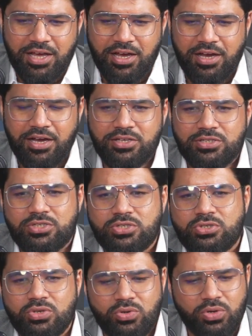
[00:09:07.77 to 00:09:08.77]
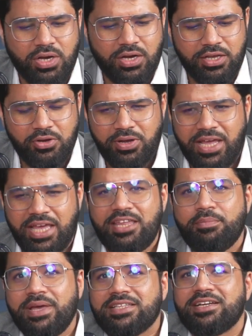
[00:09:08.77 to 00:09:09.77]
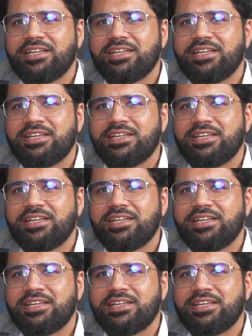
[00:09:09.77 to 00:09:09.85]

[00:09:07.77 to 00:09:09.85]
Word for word: Uh, so, uh, you know, any major